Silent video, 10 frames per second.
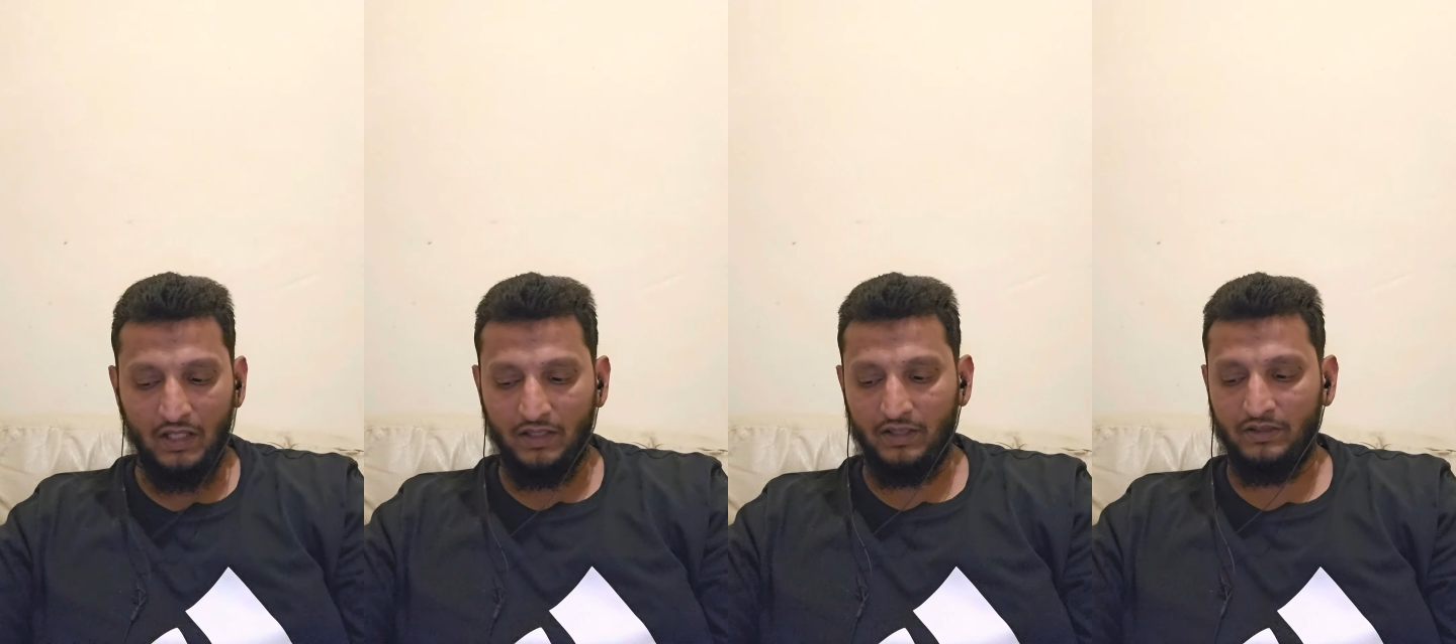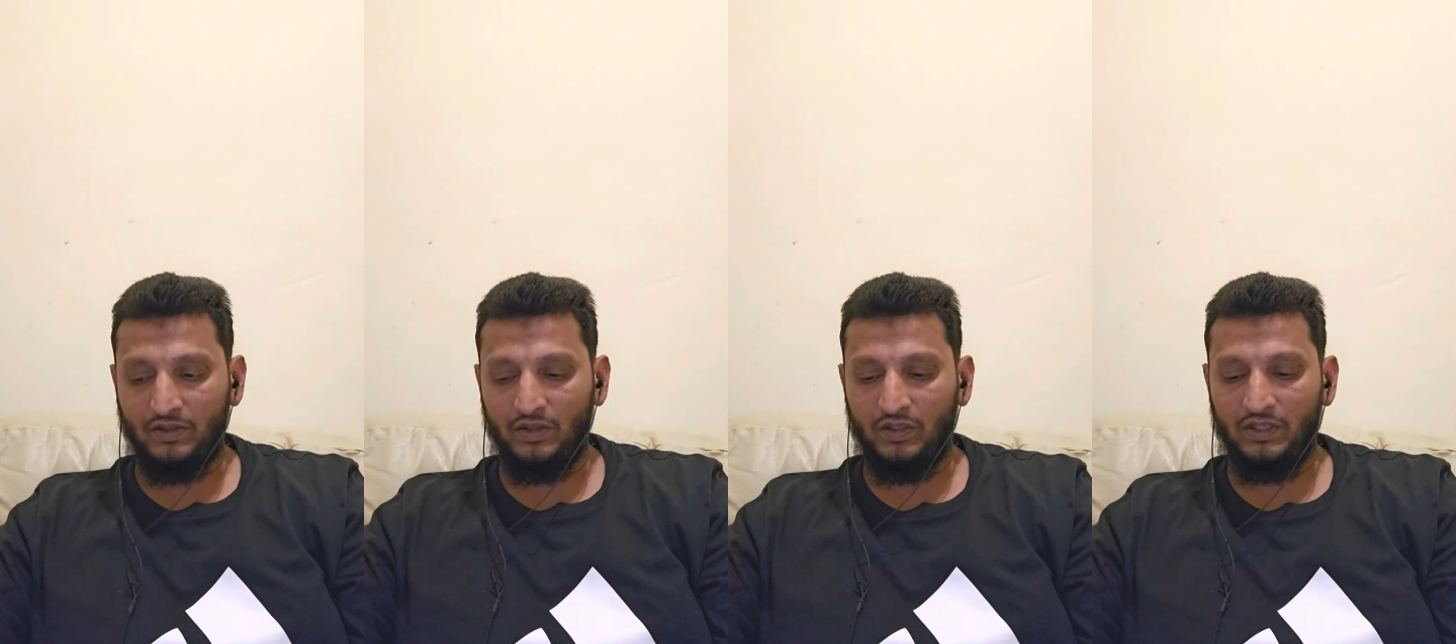Rest
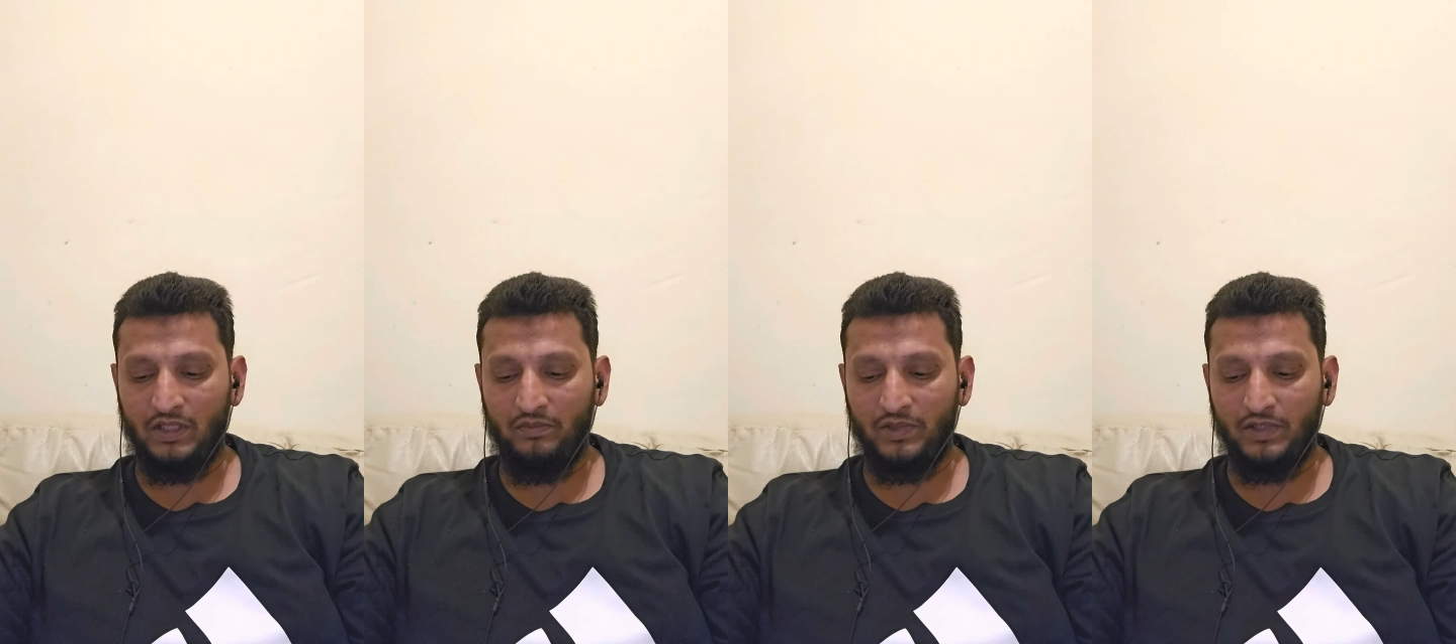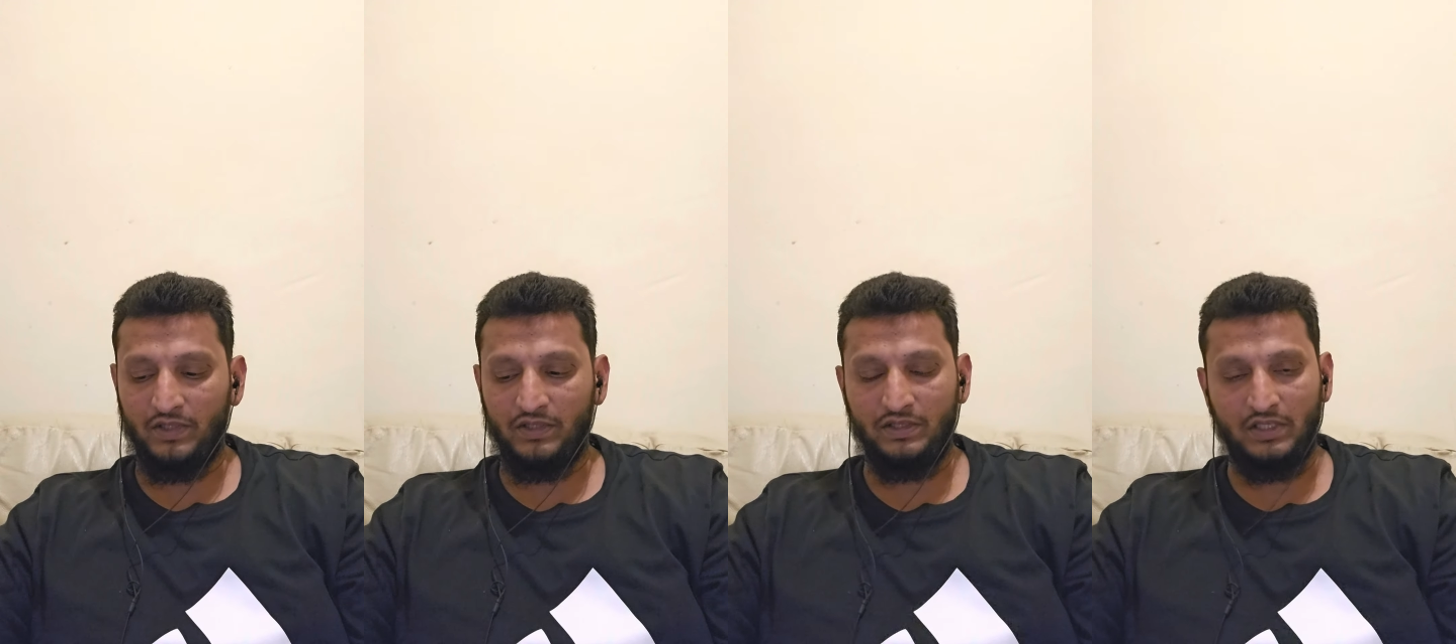all other
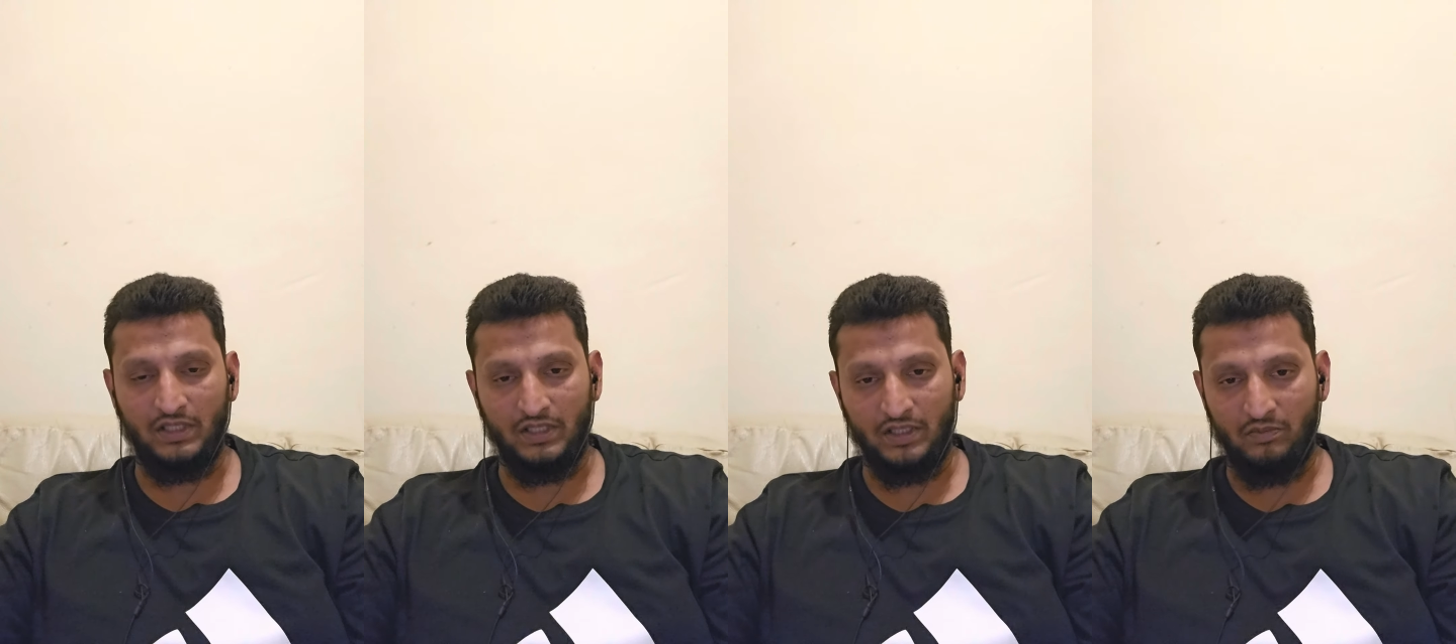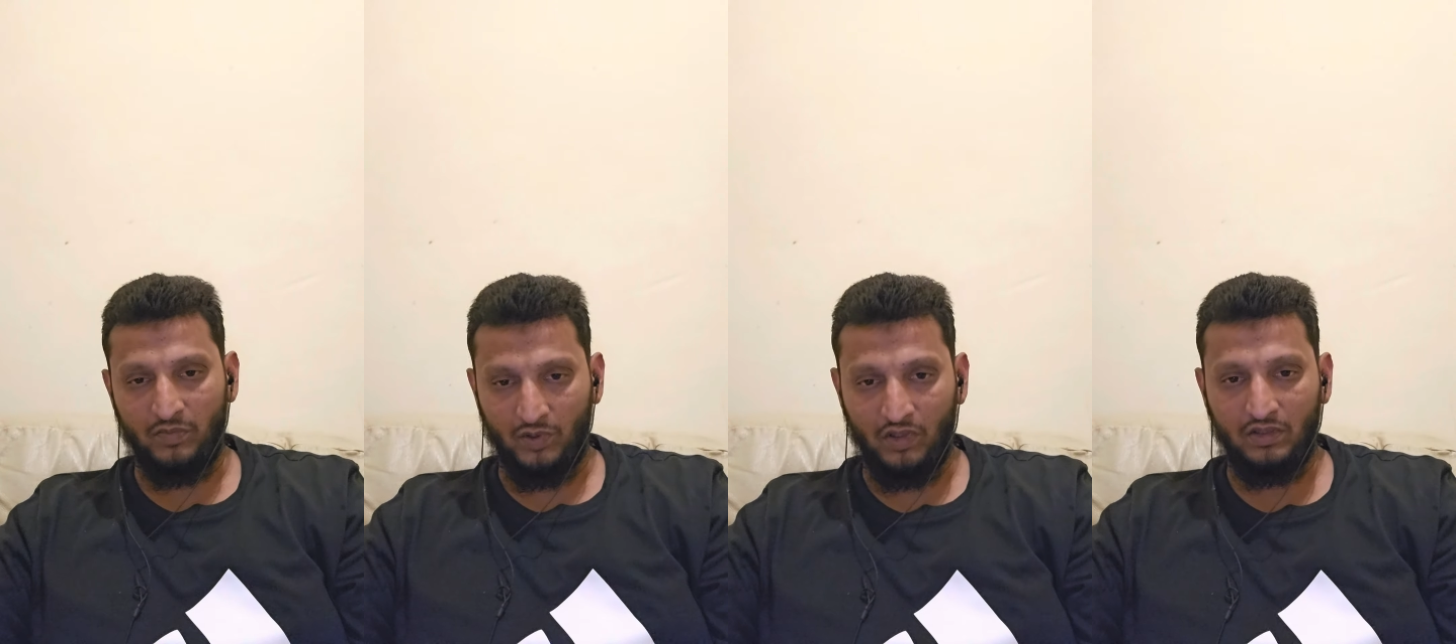applications are either
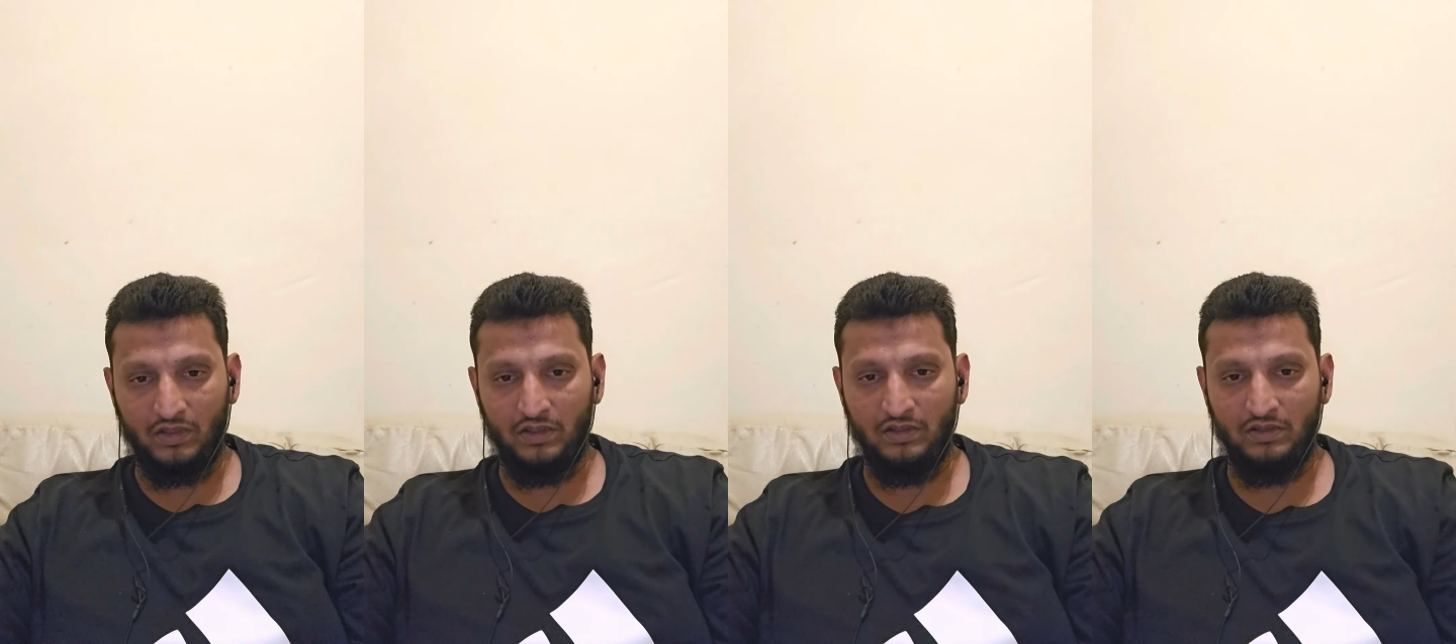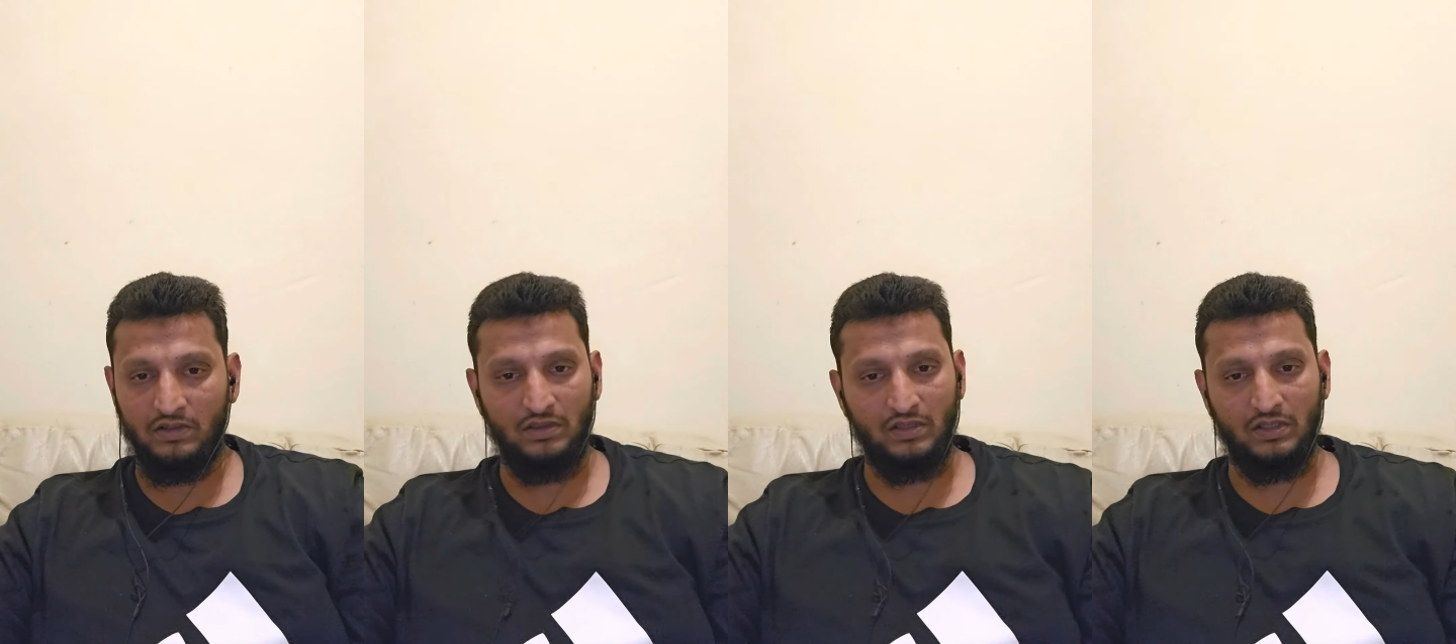blocked
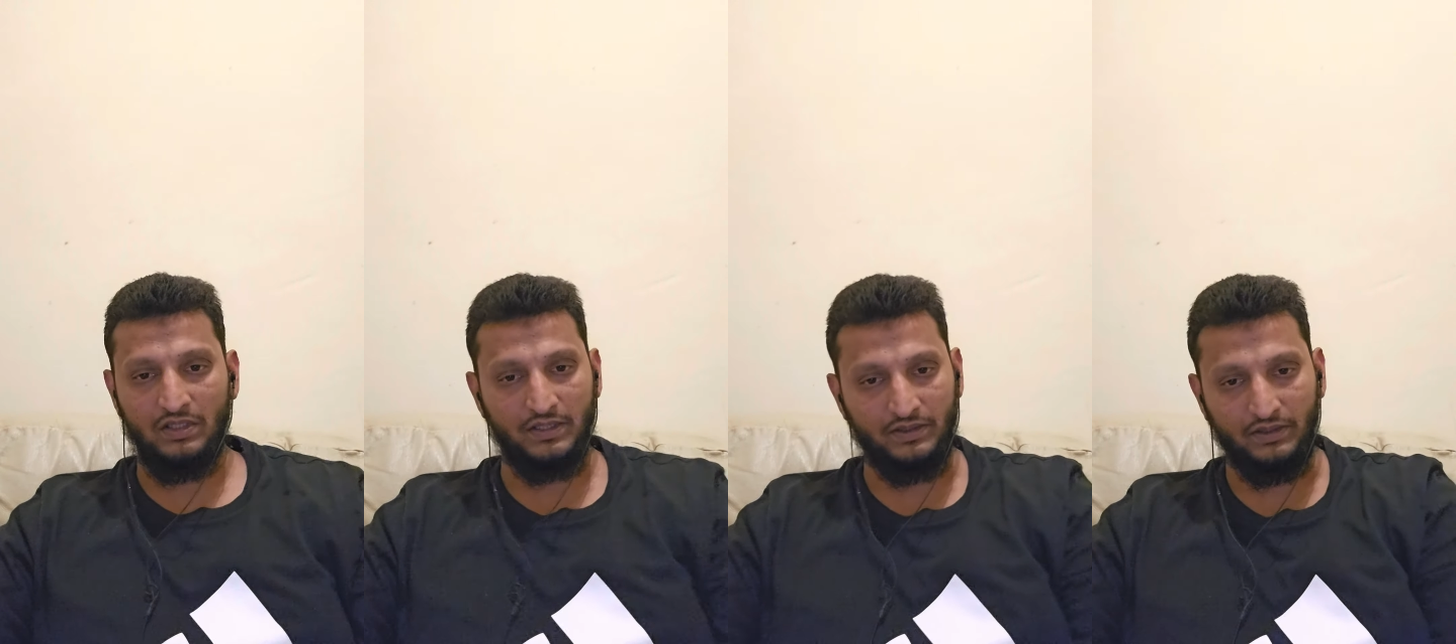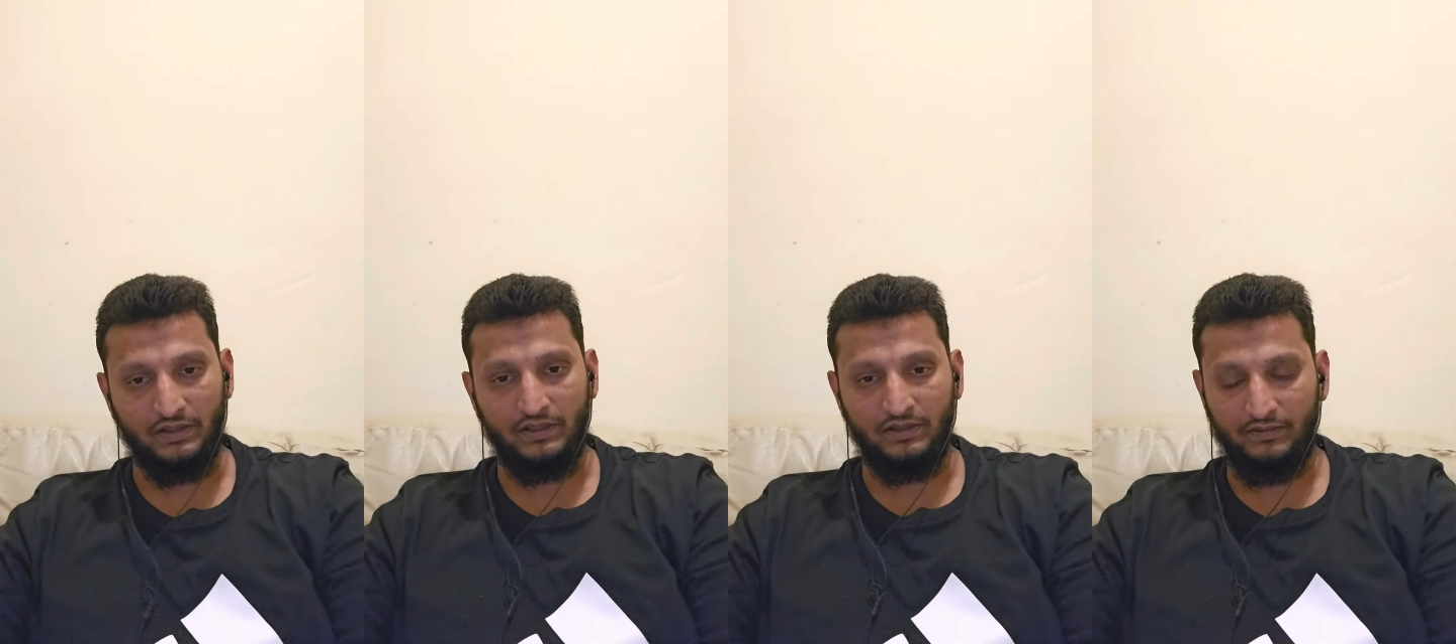or
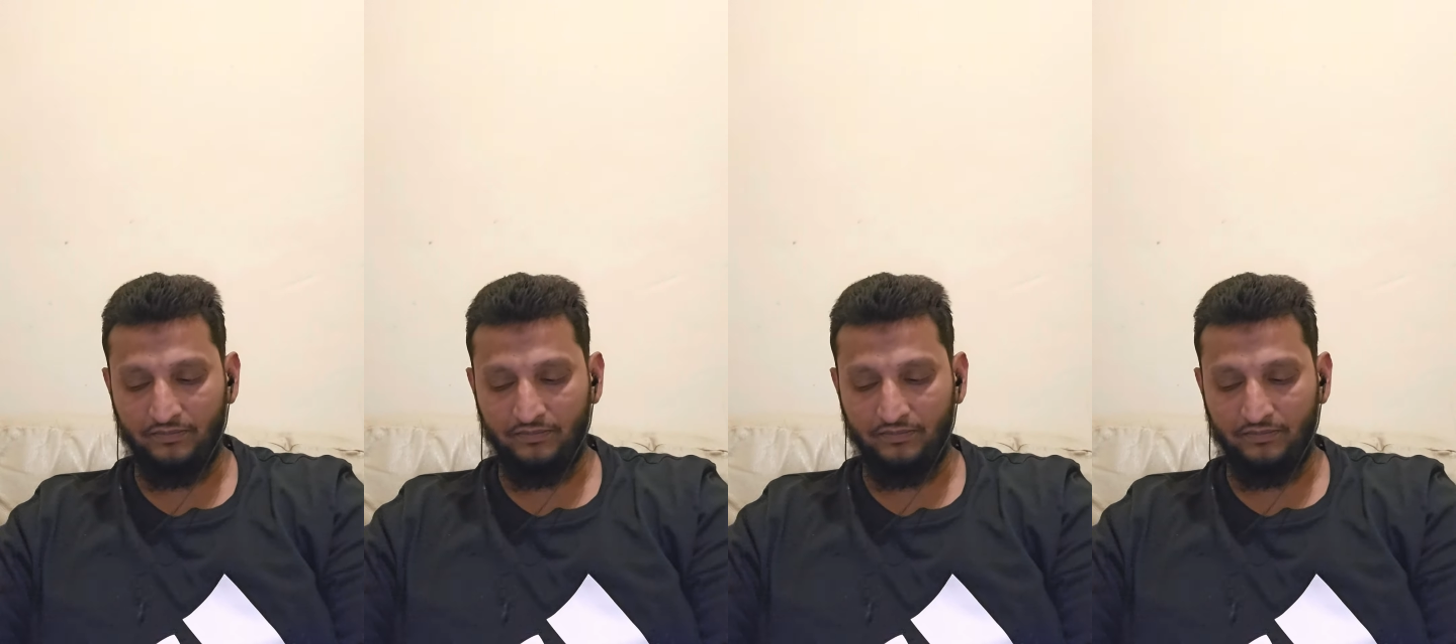restricted.